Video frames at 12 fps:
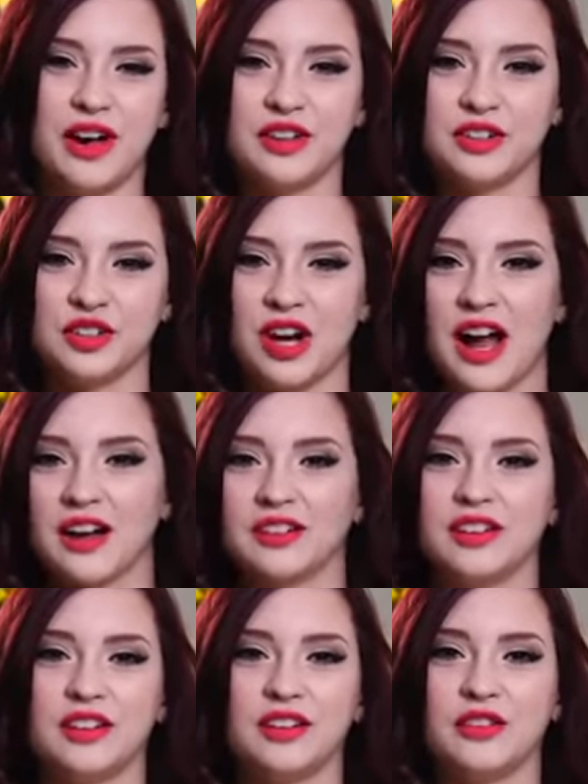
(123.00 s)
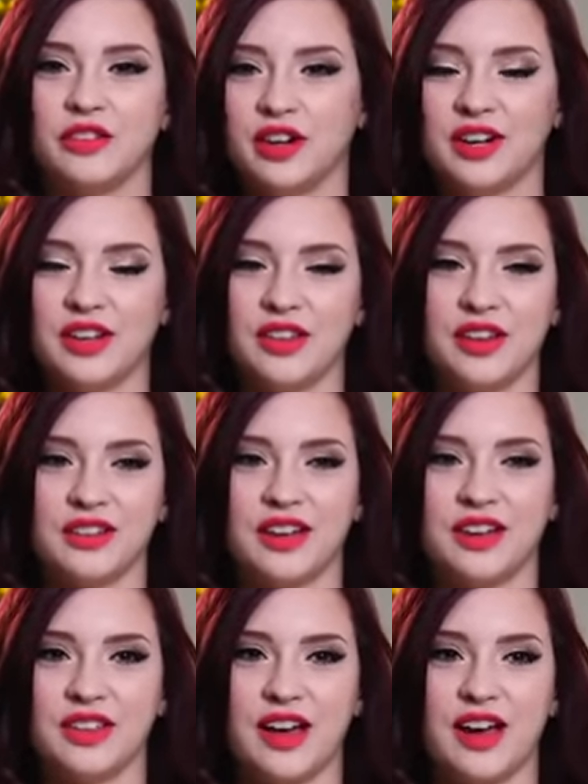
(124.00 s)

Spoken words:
find attractive or anything like